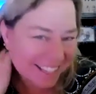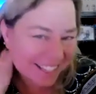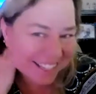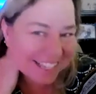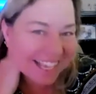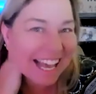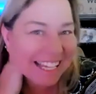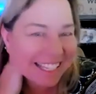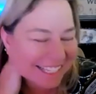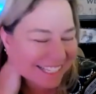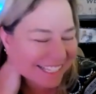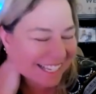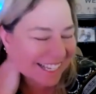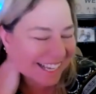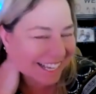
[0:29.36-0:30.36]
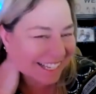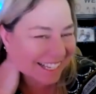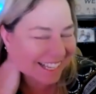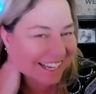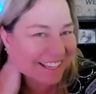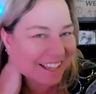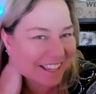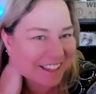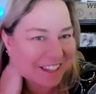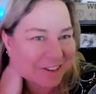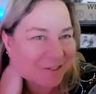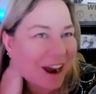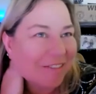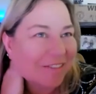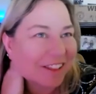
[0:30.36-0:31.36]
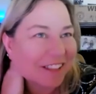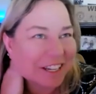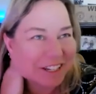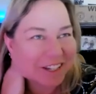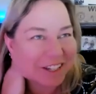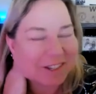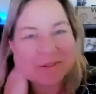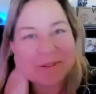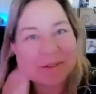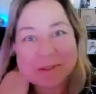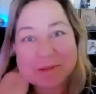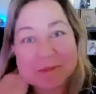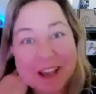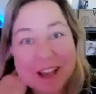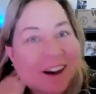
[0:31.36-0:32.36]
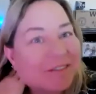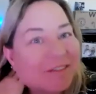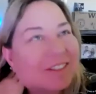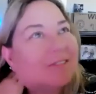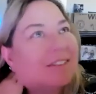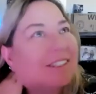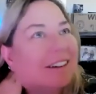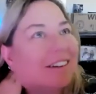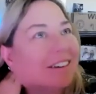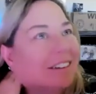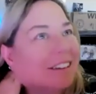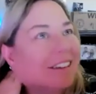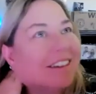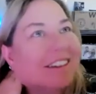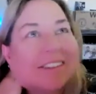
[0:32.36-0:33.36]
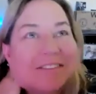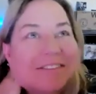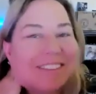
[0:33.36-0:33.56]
Yes. And then the traveling just throws me off. So it's all good though.